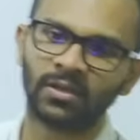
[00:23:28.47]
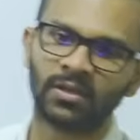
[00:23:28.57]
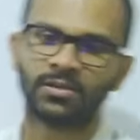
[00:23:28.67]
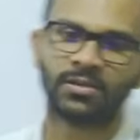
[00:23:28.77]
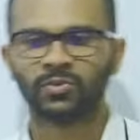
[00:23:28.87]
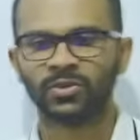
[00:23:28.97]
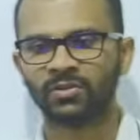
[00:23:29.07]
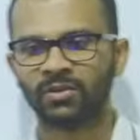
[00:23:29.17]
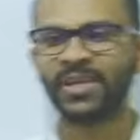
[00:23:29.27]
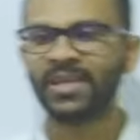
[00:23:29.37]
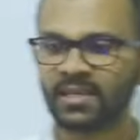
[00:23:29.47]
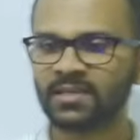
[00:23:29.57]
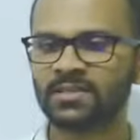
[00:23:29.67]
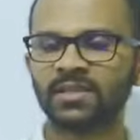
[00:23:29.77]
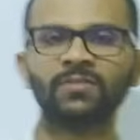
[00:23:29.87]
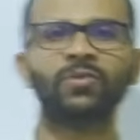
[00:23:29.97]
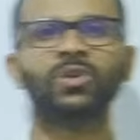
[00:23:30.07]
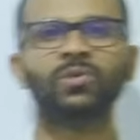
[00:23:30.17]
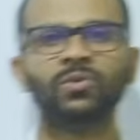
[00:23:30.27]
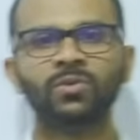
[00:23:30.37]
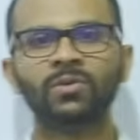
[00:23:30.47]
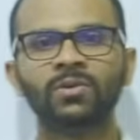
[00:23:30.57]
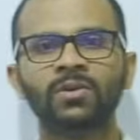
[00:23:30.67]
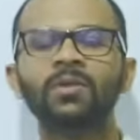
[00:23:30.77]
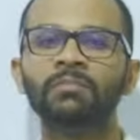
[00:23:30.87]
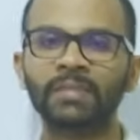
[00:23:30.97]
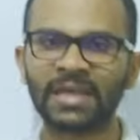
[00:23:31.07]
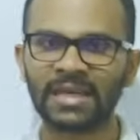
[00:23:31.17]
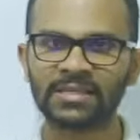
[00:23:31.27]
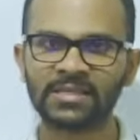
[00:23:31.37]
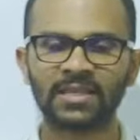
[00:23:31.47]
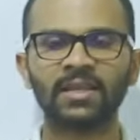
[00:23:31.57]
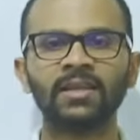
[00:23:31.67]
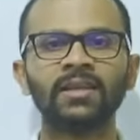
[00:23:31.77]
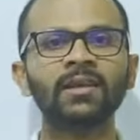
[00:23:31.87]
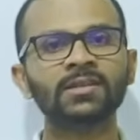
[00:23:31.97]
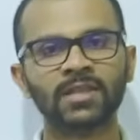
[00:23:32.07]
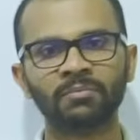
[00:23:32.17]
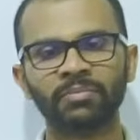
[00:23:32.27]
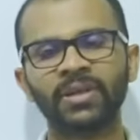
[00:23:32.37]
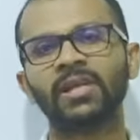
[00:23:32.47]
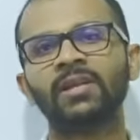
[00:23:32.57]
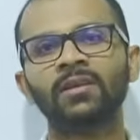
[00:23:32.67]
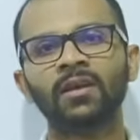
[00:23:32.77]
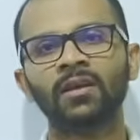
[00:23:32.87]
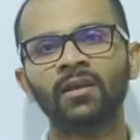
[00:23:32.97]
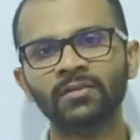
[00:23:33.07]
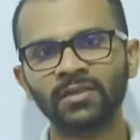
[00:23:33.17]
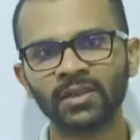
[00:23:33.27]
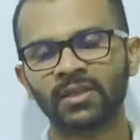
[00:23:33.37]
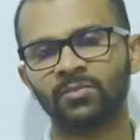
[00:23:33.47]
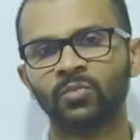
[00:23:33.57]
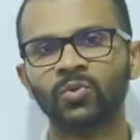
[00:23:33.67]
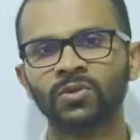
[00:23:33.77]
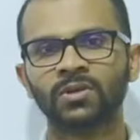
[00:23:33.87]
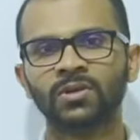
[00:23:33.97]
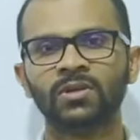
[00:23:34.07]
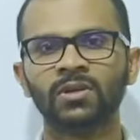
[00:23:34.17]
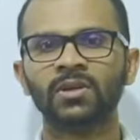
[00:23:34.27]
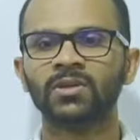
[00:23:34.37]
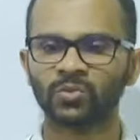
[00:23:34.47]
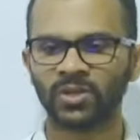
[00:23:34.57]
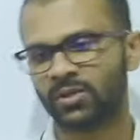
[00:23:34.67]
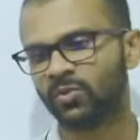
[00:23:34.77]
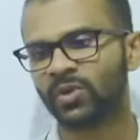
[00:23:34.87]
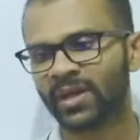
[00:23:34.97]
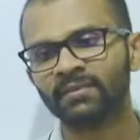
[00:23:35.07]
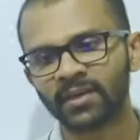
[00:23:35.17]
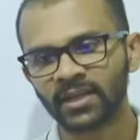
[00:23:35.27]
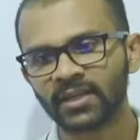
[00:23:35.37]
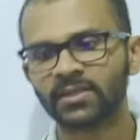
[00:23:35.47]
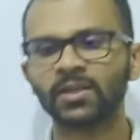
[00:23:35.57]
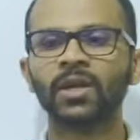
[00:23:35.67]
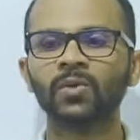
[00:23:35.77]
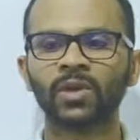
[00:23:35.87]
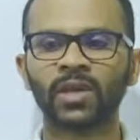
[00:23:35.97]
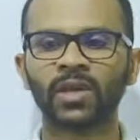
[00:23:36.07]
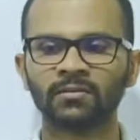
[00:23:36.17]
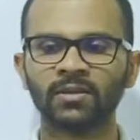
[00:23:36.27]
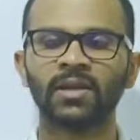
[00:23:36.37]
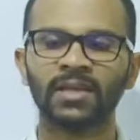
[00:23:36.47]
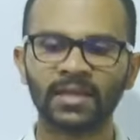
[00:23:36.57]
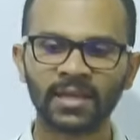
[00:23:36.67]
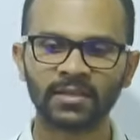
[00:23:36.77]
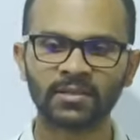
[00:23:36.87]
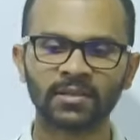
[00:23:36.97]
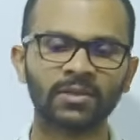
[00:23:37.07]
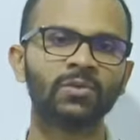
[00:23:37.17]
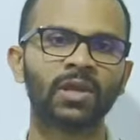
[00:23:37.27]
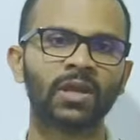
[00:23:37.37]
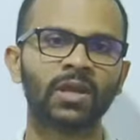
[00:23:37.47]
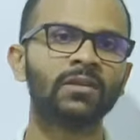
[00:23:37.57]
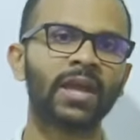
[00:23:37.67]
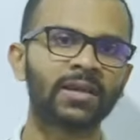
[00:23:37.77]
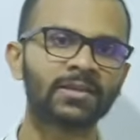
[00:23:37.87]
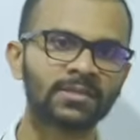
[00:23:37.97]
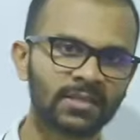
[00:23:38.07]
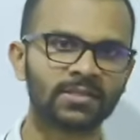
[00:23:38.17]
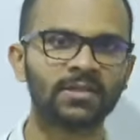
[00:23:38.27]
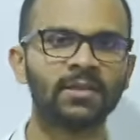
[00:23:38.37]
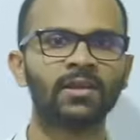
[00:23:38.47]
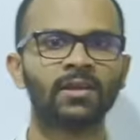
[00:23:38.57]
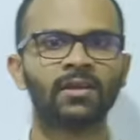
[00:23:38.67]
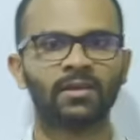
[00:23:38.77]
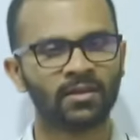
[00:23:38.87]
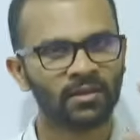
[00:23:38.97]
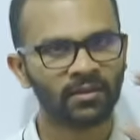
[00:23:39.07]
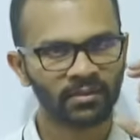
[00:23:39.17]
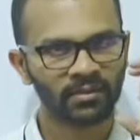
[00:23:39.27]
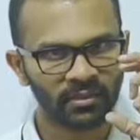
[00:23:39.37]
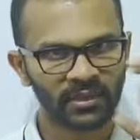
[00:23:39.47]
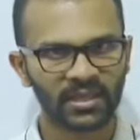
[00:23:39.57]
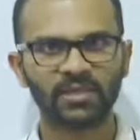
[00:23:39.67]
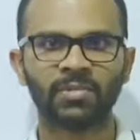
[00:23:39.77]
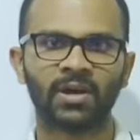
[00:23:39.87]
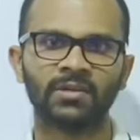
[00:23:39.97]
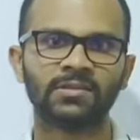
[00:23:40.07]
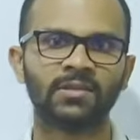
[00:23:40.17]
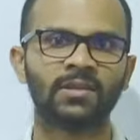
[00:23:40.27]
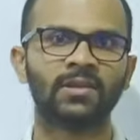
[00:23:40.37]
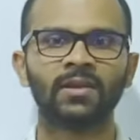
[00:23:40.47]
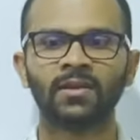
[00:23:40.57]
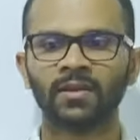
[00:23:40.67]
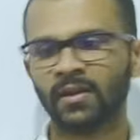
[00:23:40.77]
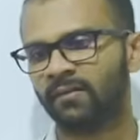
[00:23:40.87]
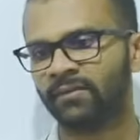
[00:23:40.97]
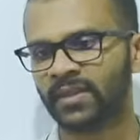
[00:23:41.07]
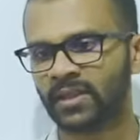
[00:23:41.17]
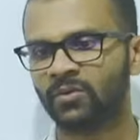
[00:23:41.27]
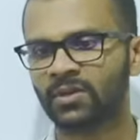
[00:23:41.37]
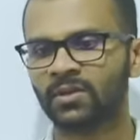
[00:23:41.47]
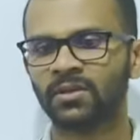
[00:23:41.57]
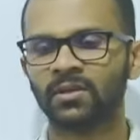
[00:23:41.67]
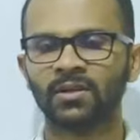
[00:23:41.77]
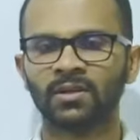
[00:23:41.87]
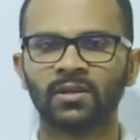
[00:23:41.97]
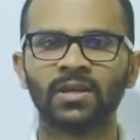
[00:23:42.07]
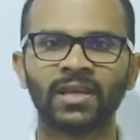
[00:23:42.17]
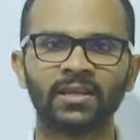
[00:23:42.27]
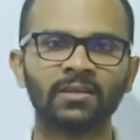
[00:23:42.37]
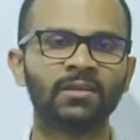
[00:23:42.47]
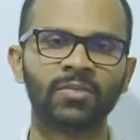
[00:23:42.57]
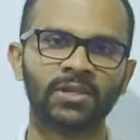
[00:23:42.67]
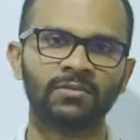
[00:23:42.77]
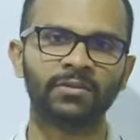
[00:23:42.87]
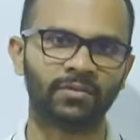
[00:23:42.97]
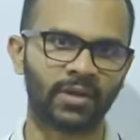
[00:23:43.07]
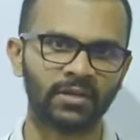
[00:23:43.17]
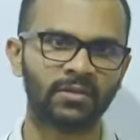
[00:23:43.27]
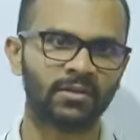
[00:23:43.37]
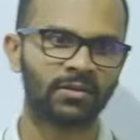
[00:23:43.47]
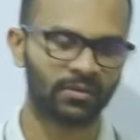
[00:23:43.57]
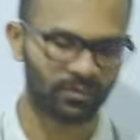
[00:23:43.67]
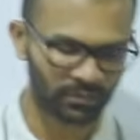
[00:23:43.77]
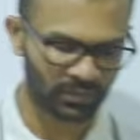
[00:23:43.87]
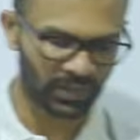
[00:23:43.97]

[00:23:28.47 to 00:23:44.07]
So it will be easier for you to maintain a separate theory book so that you can read, you can access theory parts without any trouble, right? Okay.